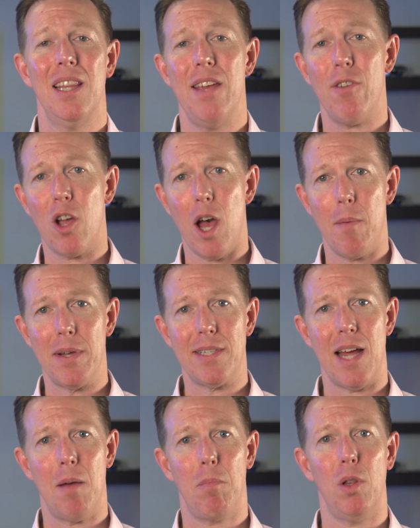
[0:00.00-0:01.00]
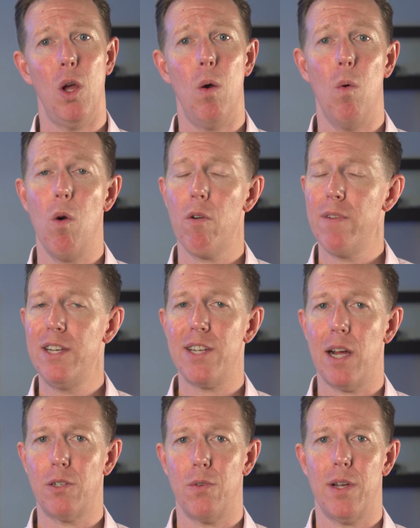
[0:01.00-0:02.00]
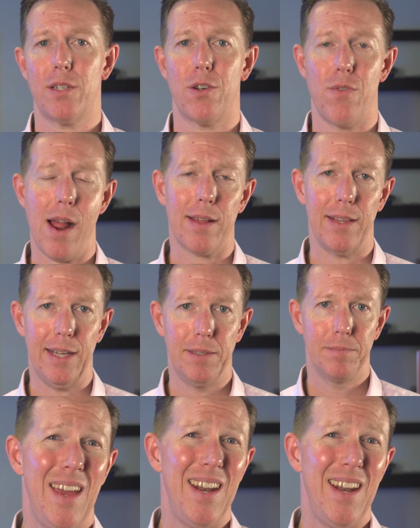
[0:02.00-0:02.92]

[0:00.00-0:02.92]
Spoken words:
leave a comment down below or reach out to us directly.